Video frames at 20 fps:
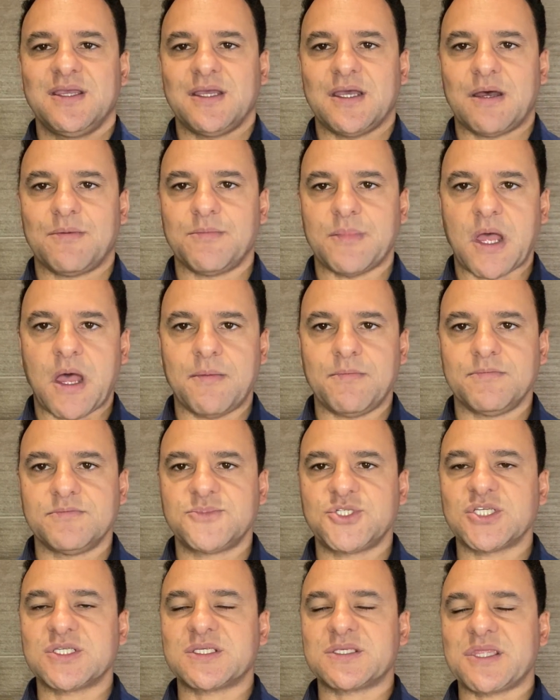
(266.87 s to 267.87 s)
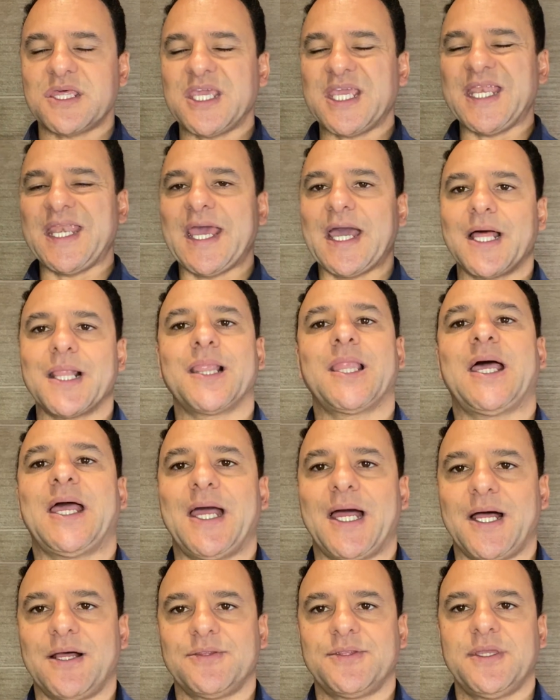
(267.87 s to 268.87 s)
I'm just thinking out
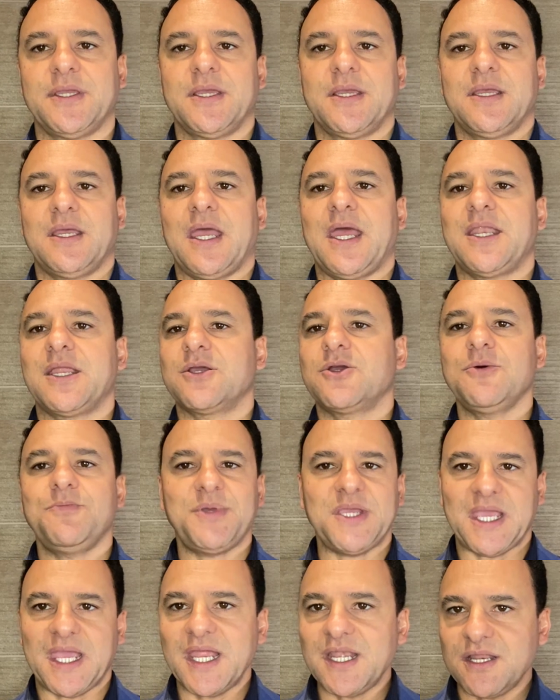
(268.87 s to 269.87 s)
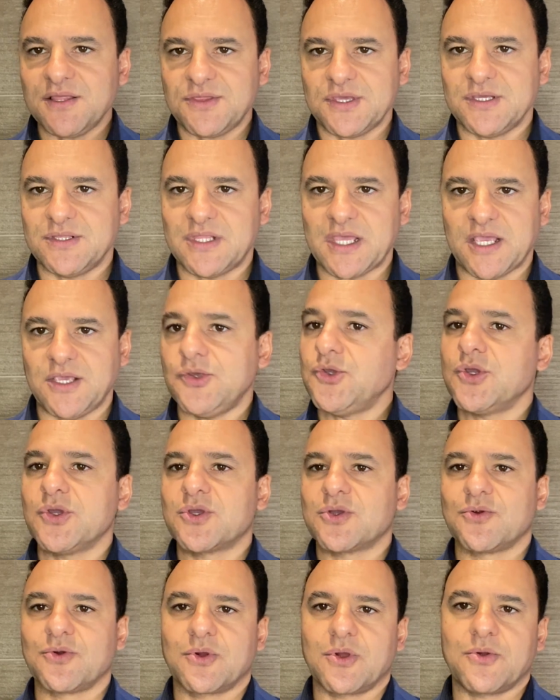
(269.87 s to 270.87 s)
loud. And it could be anything that you
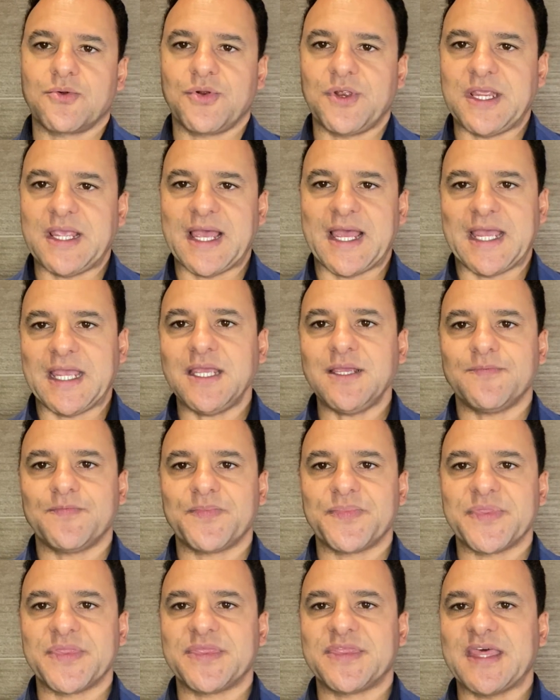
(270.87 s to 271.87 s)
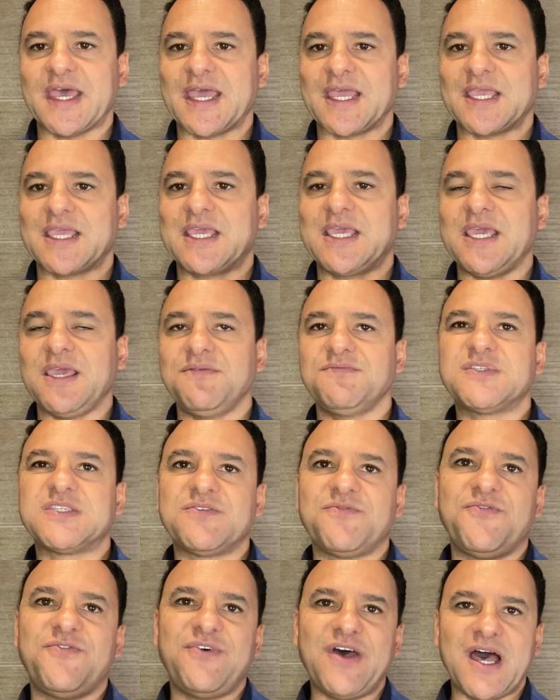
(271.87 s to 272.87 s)
can create that gives
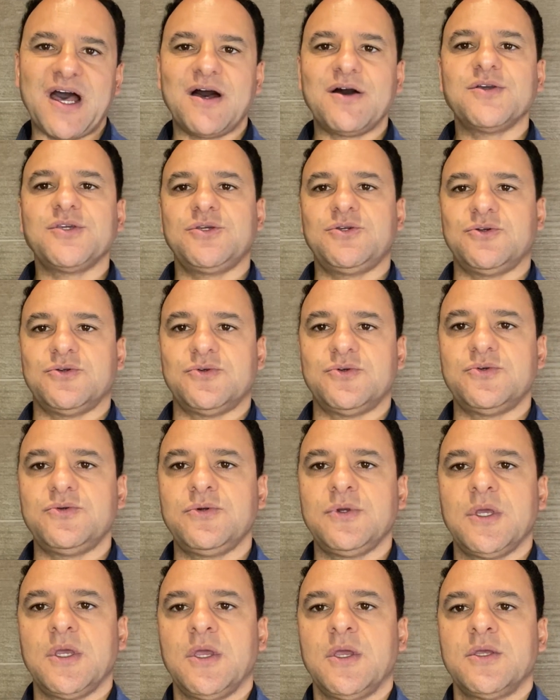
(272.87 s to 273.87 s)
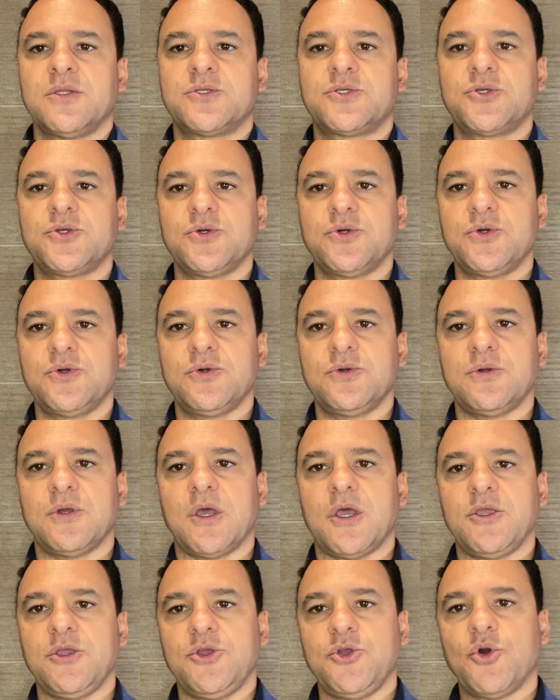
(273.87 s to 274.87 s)
value
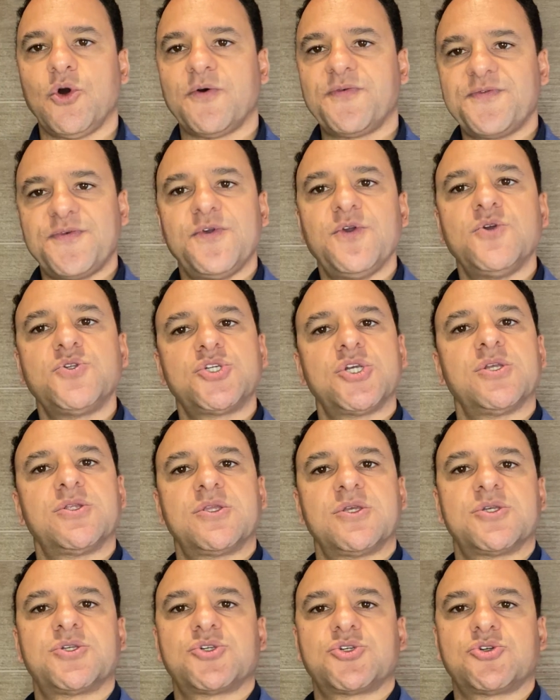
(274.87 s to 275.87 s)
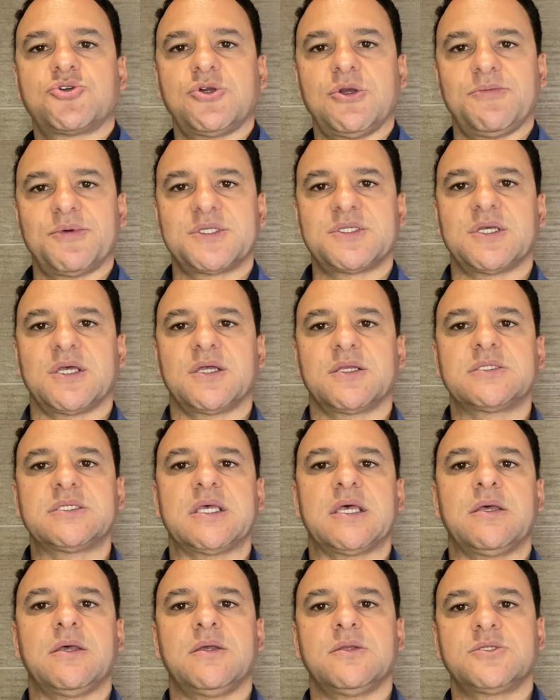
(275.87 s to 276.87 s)
to your future distributor
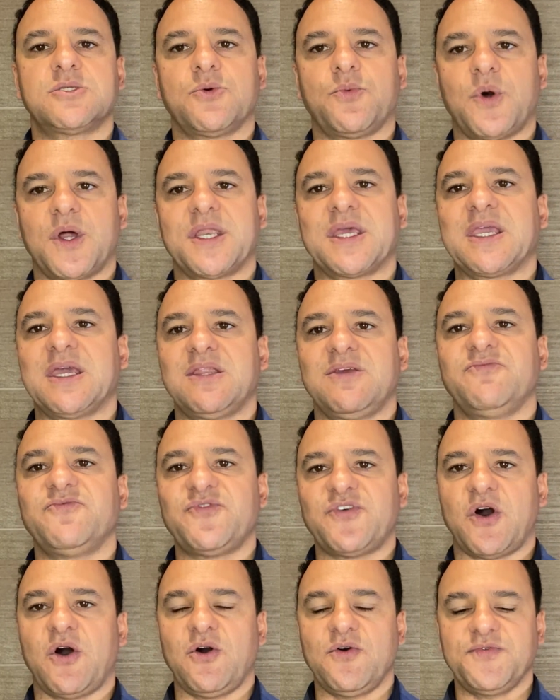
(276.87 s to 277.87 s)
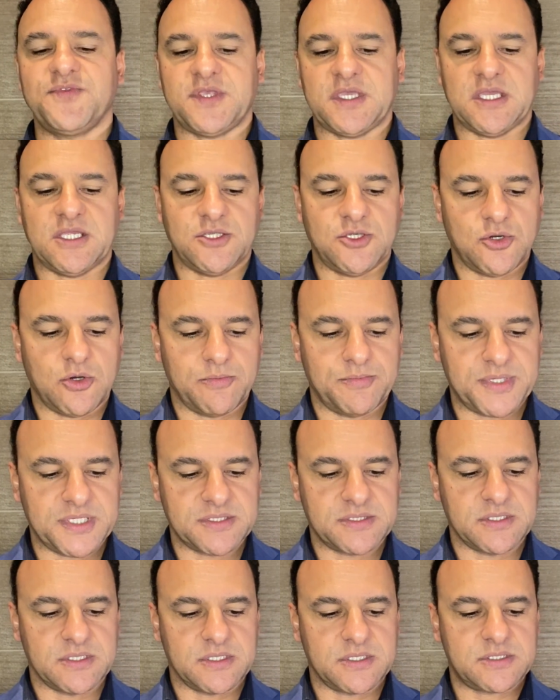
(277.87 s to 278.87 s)
to want to get involved in your
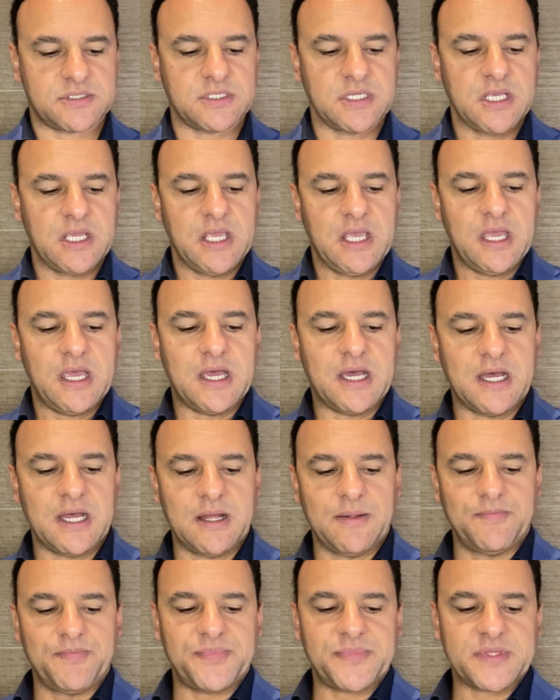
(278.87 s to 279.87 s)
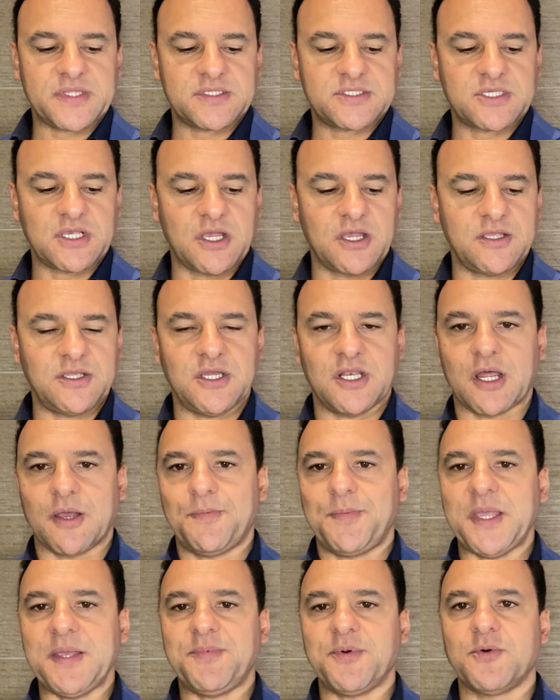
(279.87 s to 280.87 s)
business. So,
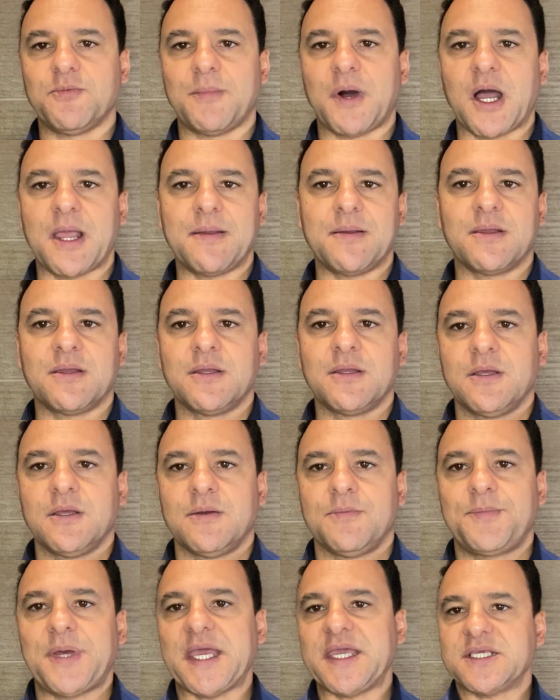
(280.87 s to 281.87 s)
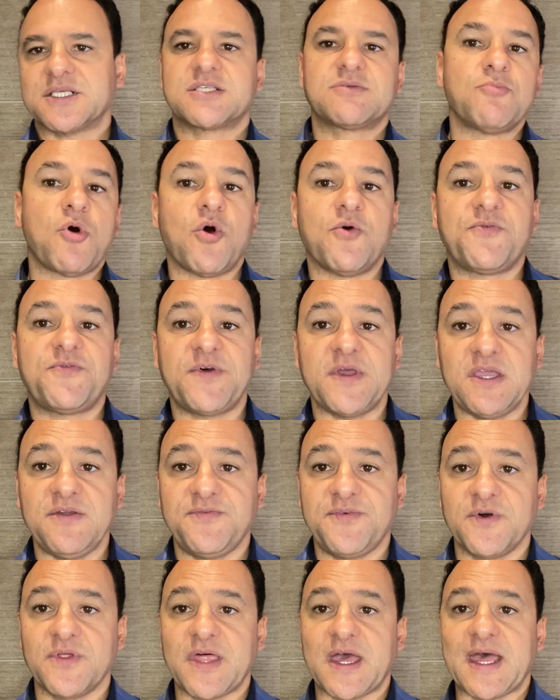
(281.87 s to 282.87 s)
people might pay a small
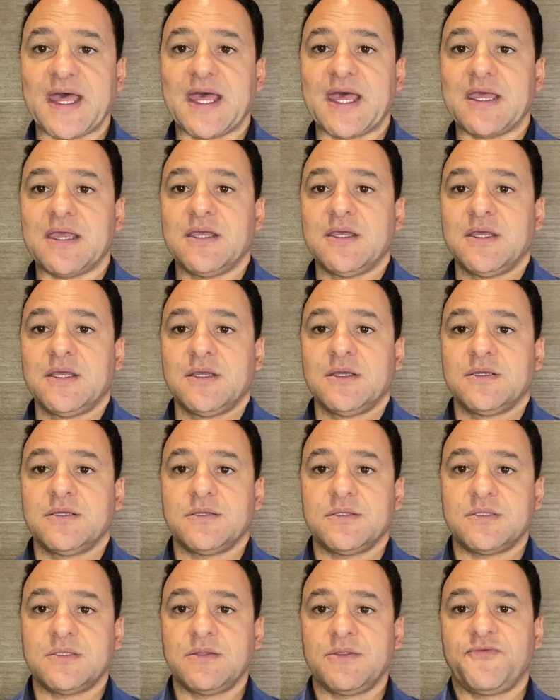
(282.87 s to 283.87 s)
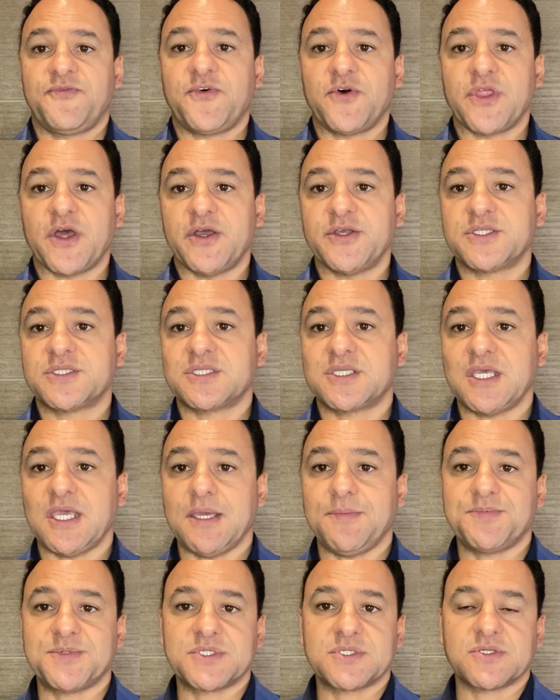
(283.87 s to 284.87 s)
fee for that, for those
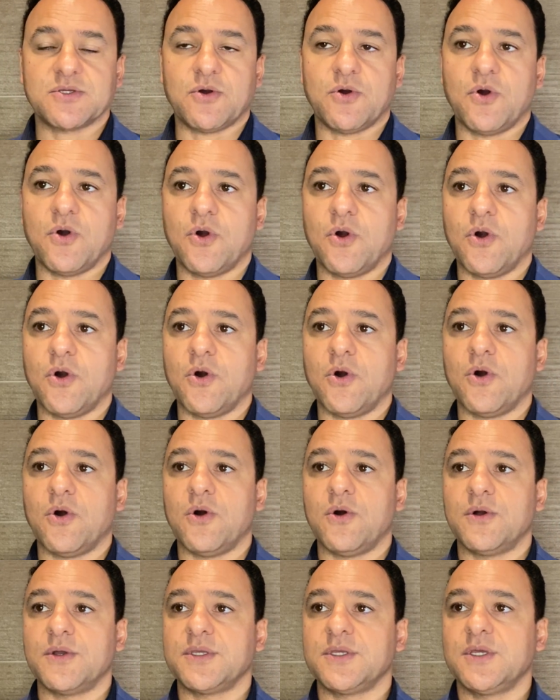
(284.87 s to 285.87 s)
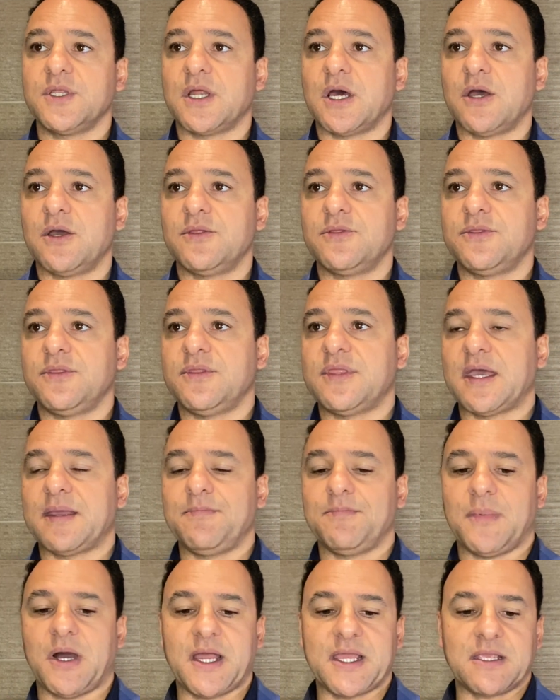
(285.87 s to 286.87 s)
tips, or,
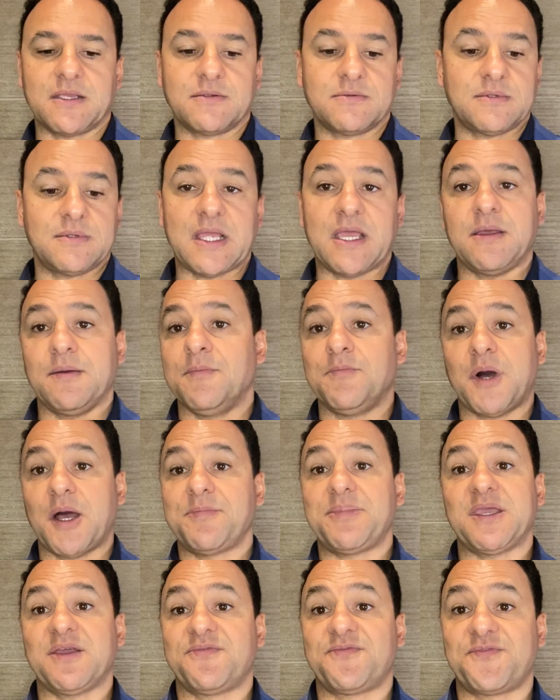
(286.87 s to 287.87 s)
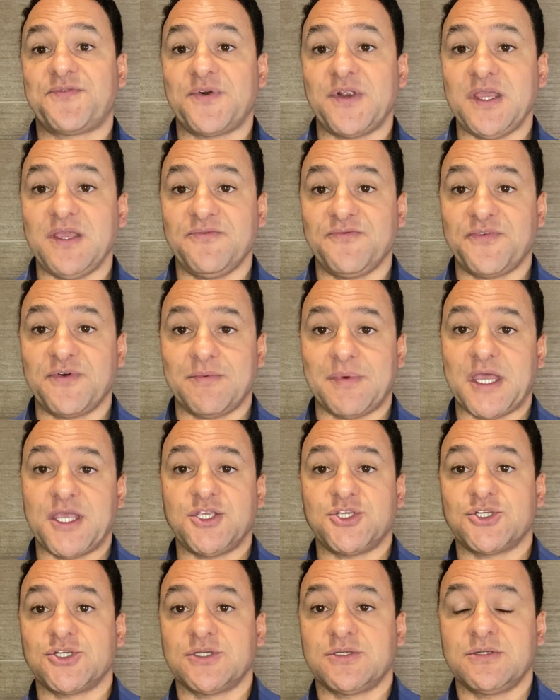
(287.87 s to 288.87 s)
it might be a free
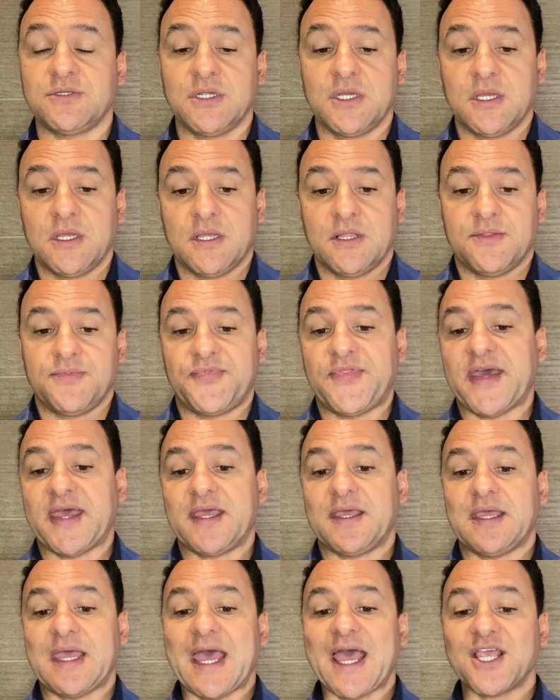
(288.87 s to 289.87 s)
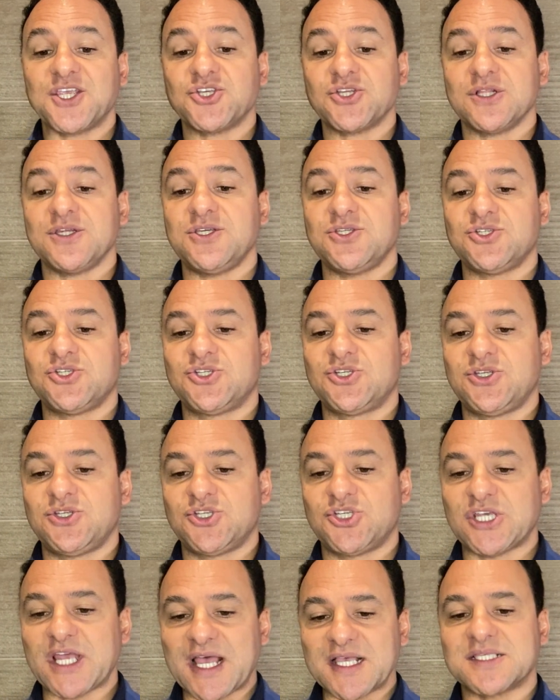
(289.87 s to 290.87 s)
information that actually
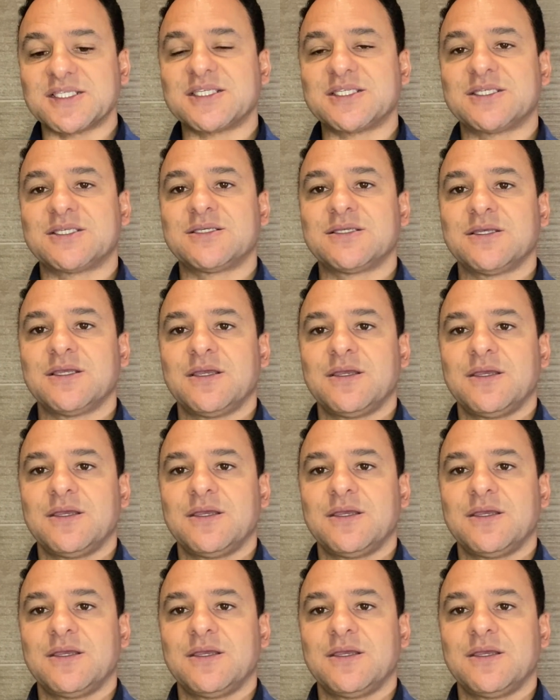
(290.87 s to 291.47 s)
just